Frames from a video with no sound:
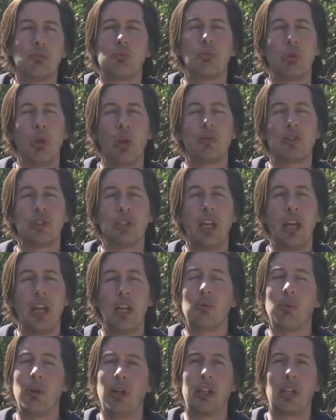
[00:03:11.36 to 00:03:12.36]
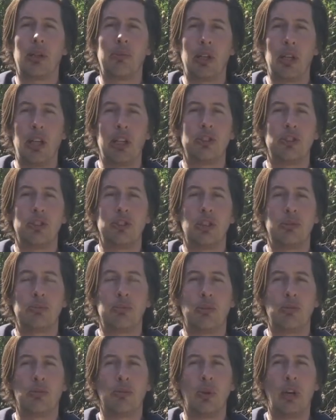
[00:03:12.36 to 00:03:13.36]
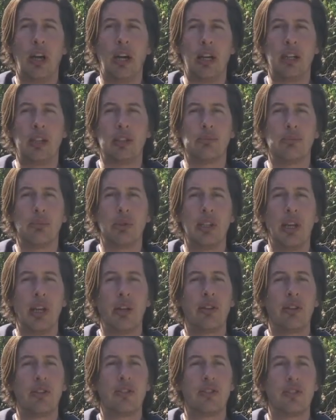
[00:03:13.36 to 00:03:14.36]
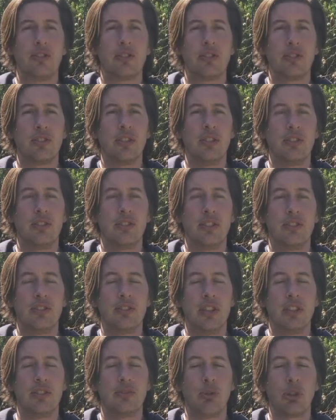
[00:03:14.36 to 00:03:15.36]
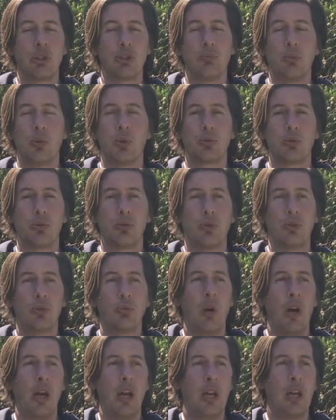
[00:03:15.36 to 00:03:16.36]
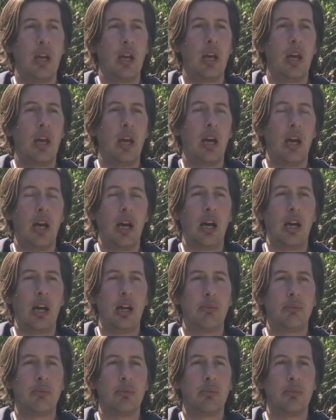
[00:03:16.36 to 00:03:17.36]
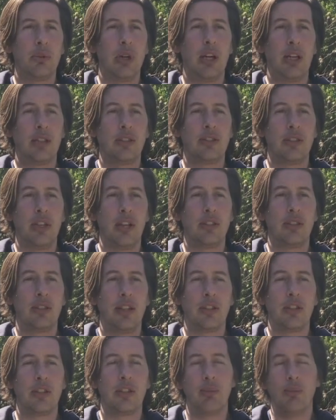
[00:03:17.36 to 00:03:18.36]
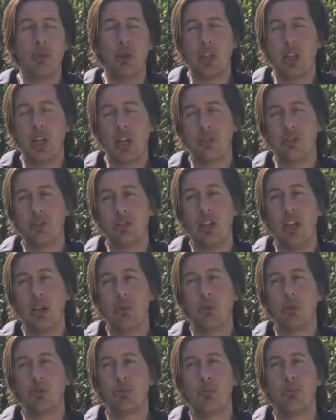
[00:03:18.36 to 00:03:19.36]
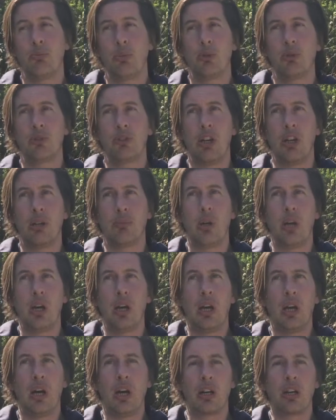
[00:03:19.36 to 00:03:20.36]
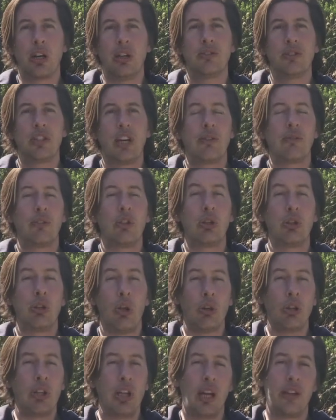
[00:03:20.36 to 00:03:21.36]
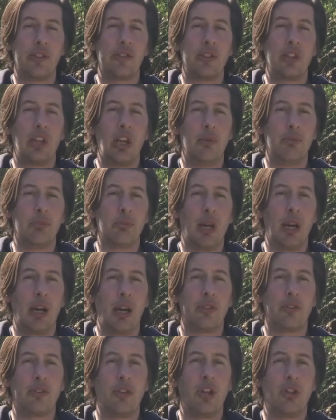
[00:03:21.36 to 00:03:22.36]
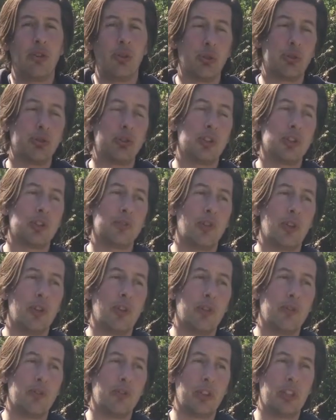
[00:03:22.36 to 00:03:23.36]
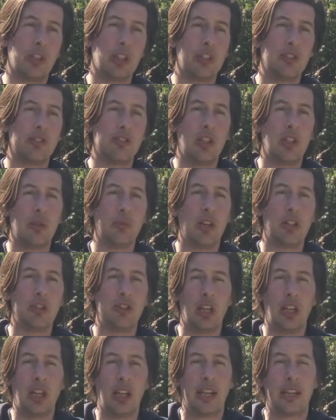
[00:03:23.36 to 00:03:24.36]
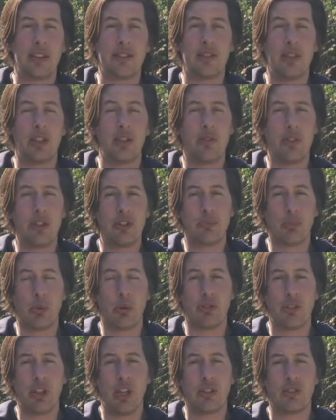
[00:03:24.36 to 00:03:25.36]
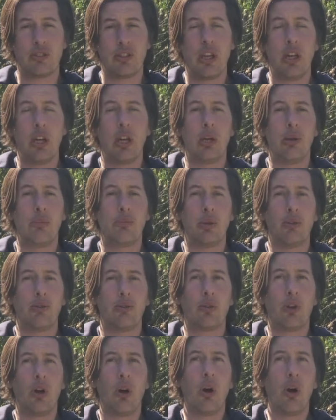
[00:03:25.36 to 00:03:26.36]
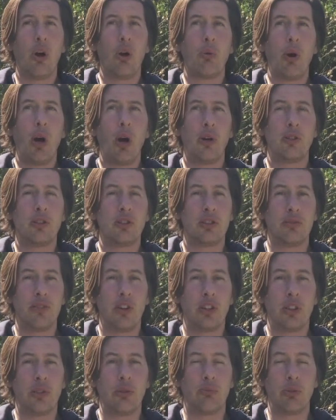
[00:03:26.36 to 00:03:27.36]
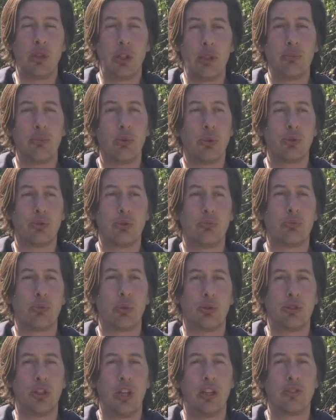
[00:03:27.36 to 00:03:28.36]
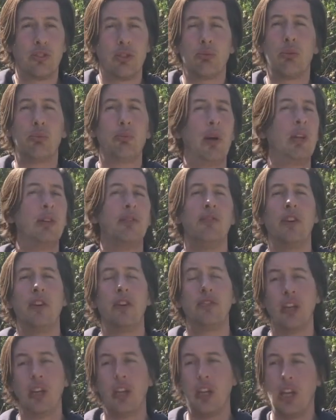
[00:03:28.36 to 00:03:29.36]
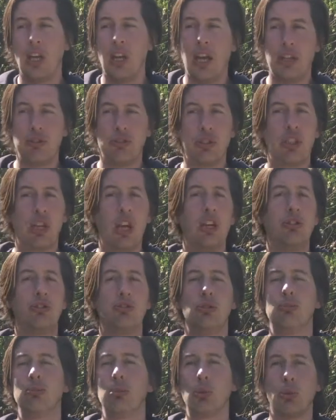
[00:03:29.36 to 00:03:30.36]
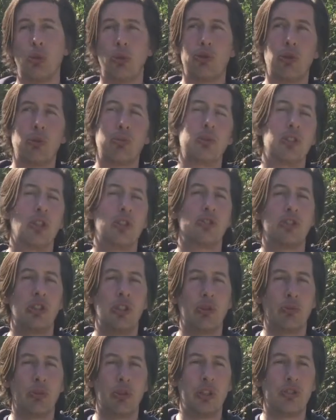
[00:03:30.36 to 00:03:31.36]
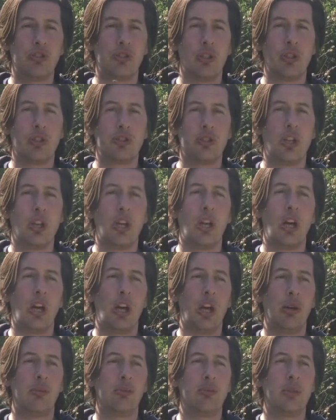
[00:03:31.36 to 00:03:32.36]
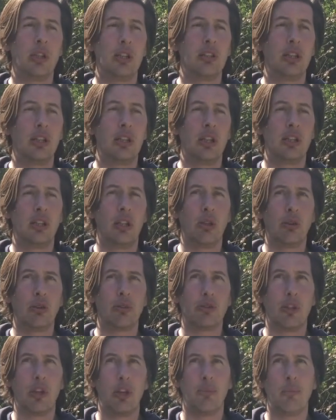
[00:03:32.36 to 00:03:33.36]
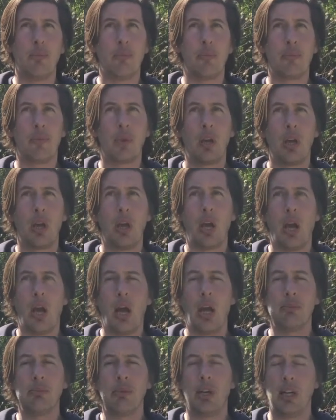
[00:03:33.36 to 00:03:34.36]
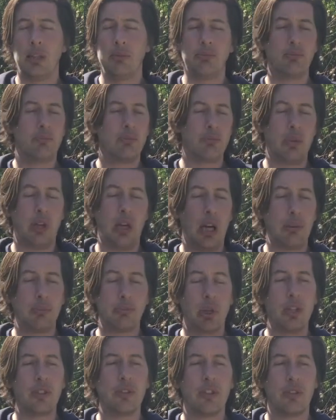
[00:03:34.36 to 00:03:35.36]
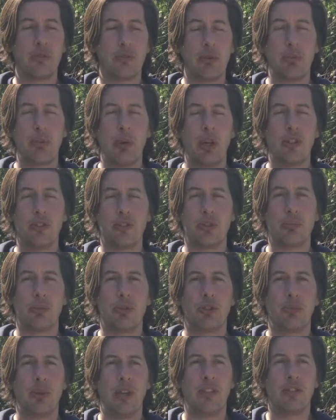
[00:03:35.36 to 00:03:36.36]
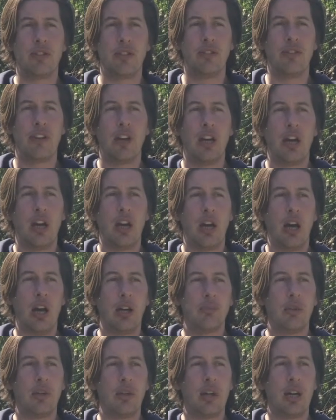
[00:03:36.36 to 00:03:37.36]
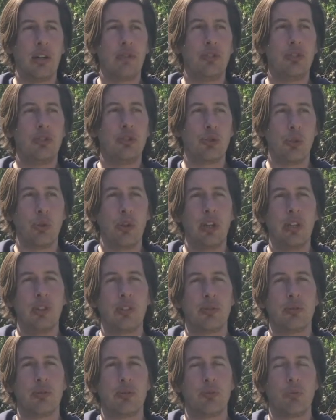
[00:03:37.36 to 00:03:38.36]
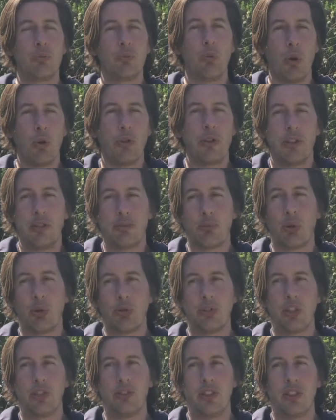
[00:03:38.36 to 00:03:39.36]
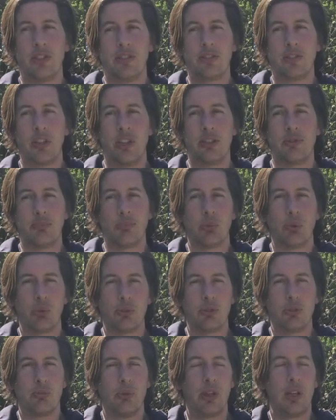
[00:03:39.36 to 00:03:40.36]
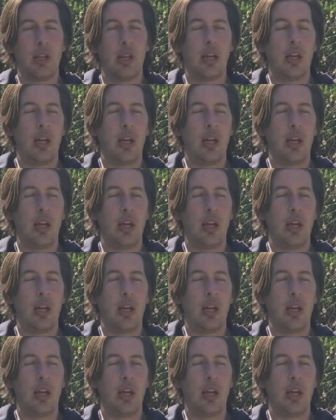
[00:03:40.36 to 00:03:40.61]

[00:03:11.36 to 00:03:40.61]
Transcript: We obviously had a working relationship beforehand, but now this is much more two-way, and the communication networks we've built up are going to have a long-lasting impact, not just for the continuation and legacy of this project, but for a whole host of other really important projects that will benefit education but also potentially research in the long term. And from a personal perspective, I've enjoyed what this project has brought to me.